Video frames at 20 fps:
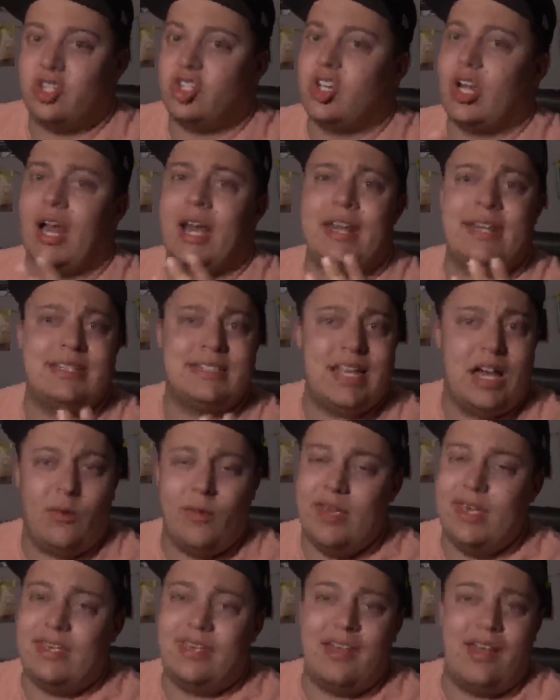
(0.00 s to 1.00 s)
Shinies that
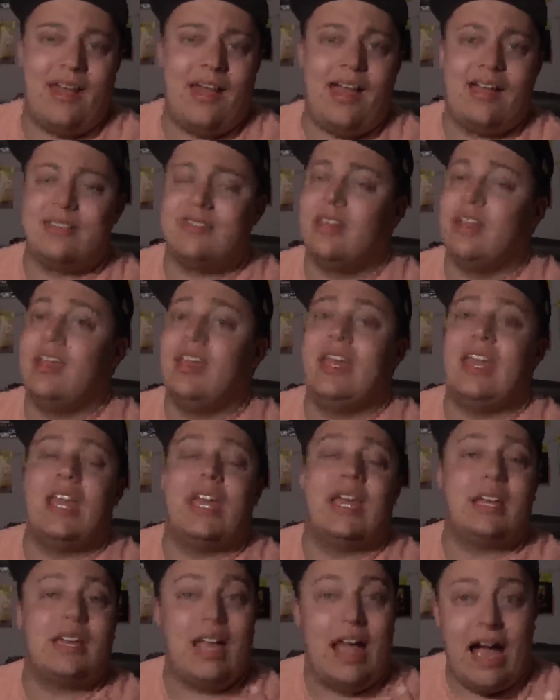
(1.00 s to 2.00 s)
we get,
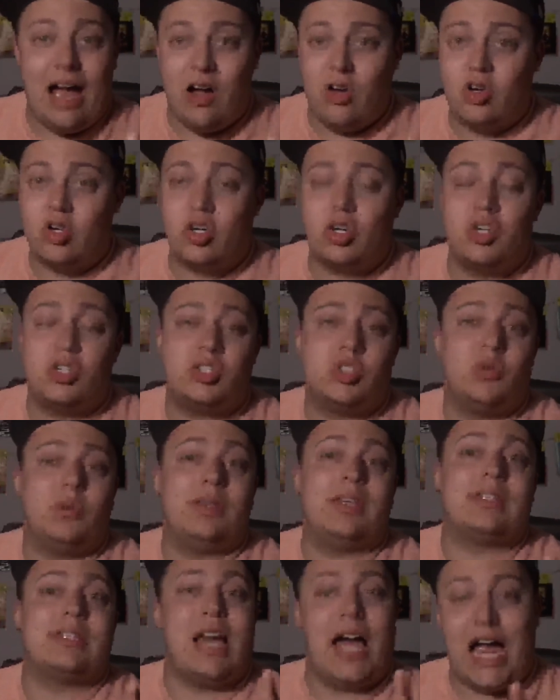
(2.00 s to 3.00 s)
encounters, doing
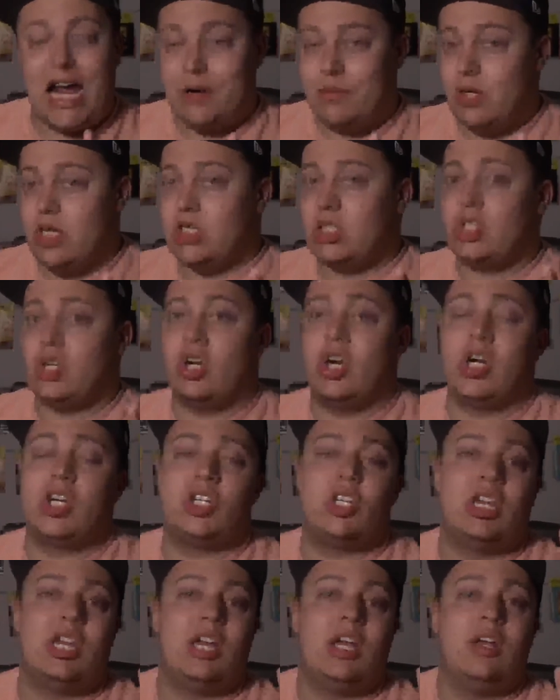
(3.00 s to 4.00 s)
the time
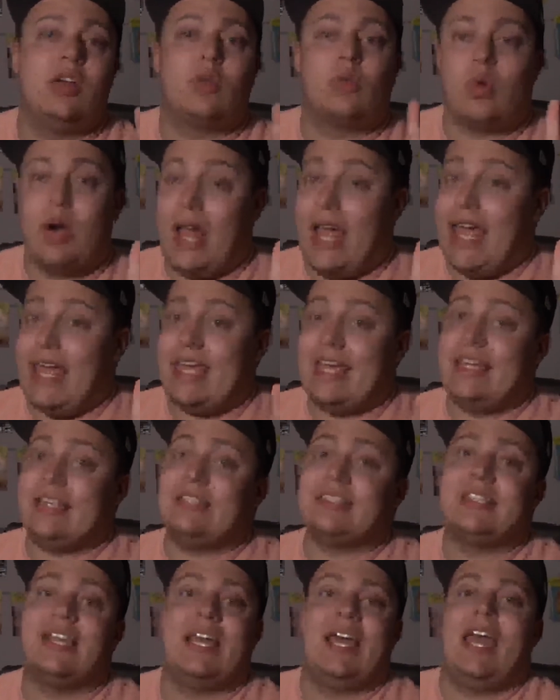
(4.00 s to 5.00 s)
research,
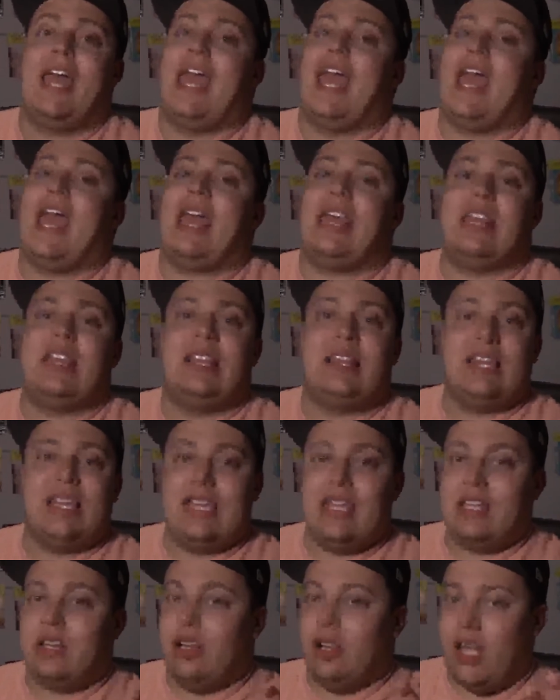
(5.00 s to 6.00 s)
raids, and
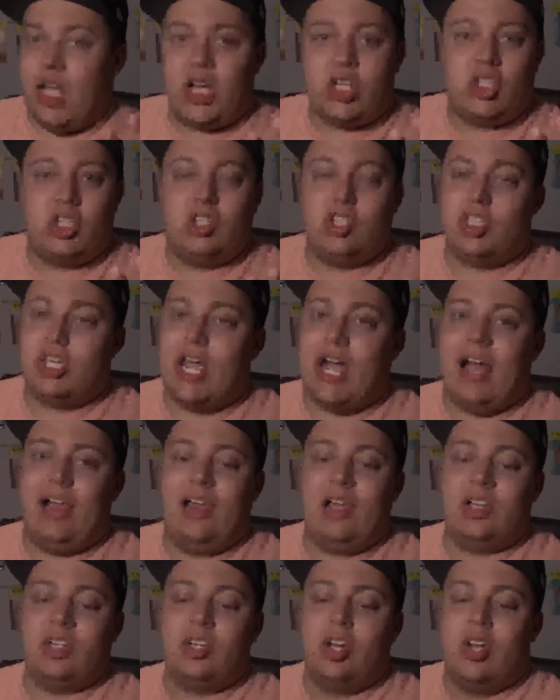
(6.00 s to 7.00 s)
the collection
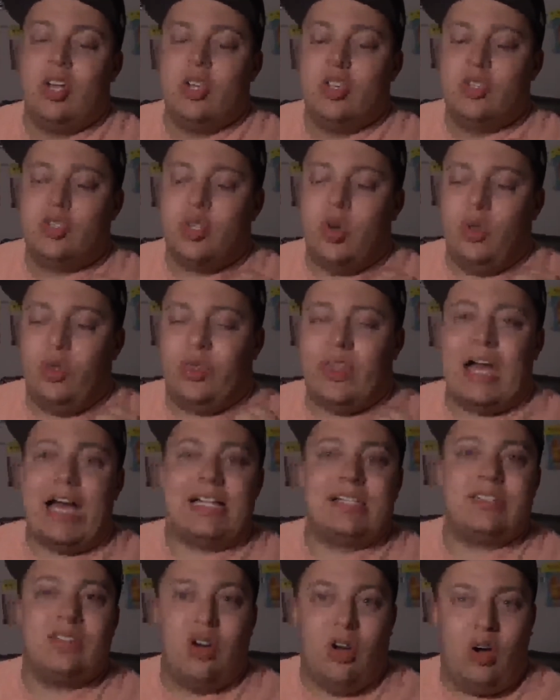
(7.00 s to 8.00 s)
challenge. So
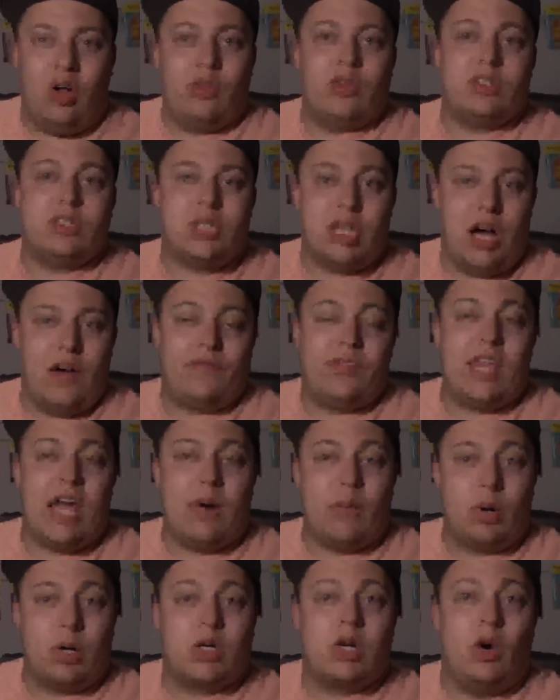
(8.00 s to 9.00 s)
that's all the stuff
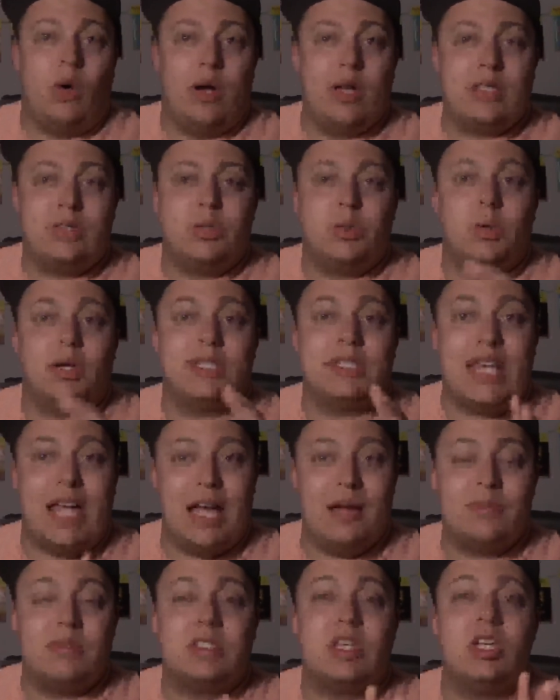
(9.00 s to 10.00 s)
that we're going to
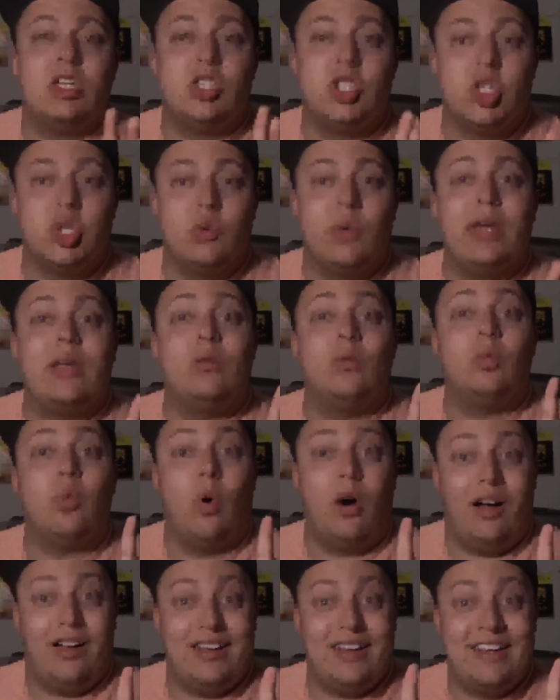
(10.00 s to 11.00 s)
attempt to do in
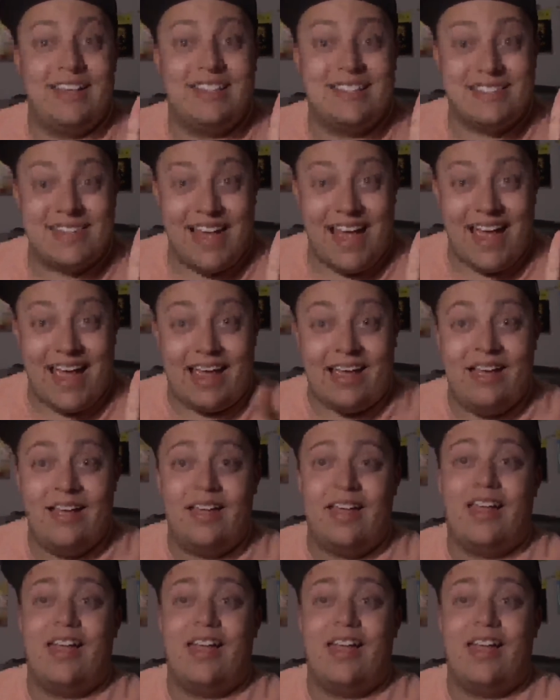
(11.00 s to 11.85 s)
one day.